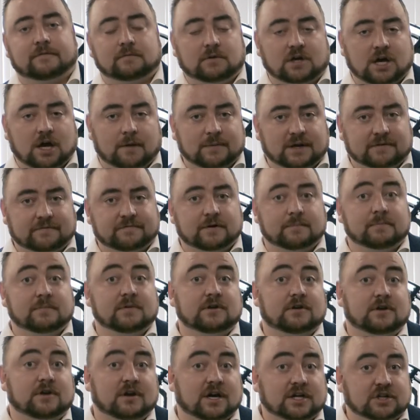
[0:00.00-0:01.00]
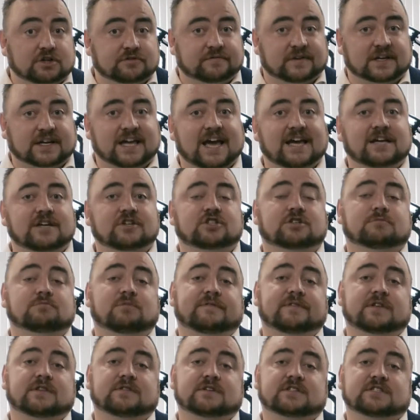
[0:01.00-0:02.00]
coming from nitrification
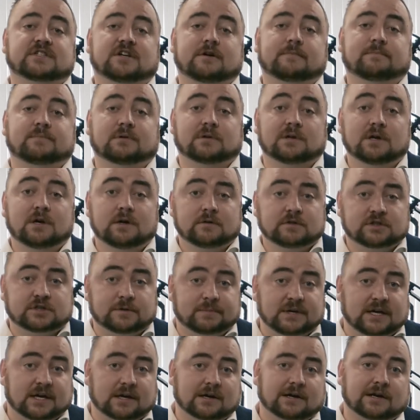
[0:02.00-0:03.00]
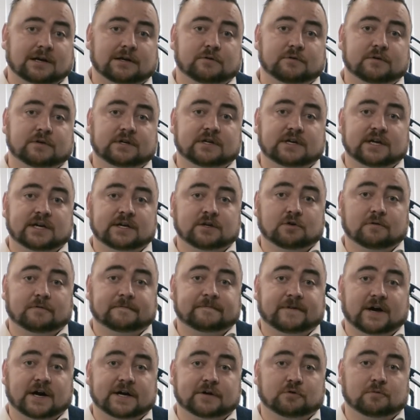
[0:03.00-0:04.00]
within the sample to be included in your
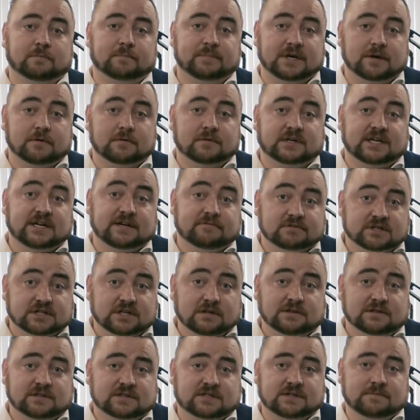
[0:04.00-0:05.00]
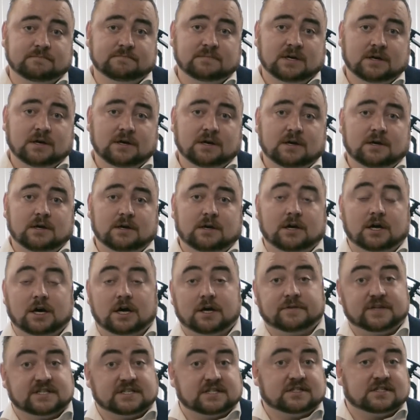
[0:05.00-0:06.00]
final BOD result.
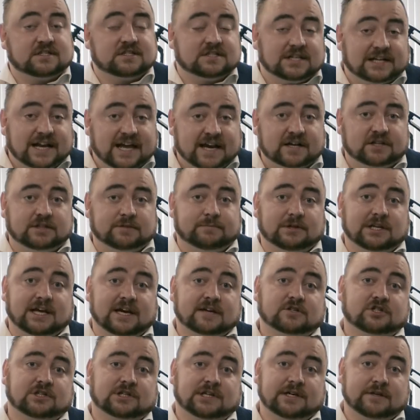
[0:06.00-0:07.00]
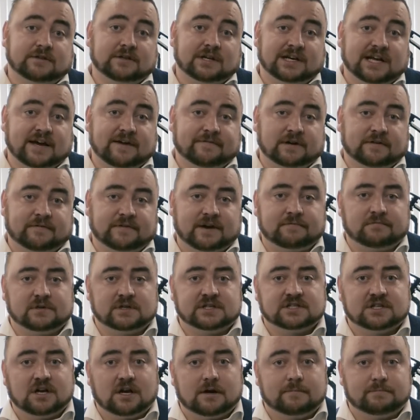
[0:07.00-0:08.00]
This is selectable actually at the level of every
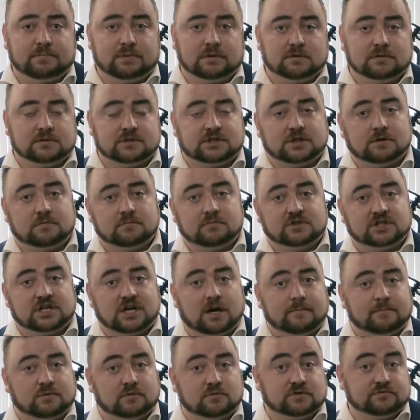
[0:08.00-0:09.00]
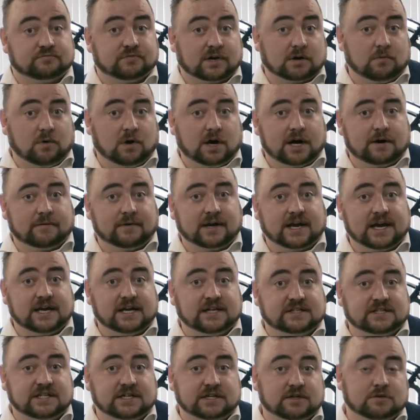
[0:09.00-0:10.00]
sample, so samples requiring
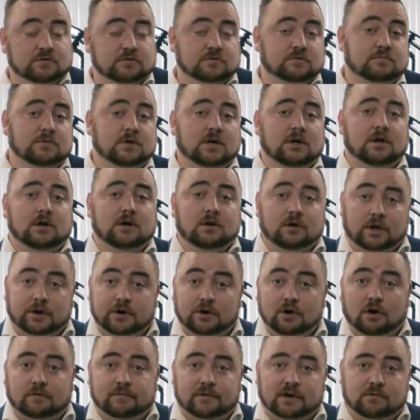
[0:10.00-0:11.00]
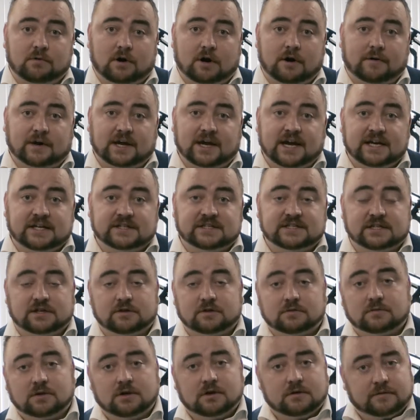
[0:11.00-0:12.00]
ATU, not requiring
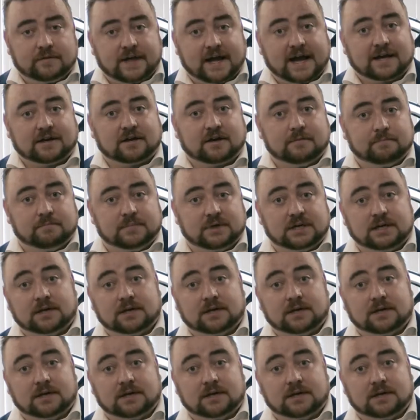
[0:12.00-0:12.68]
ATU, that can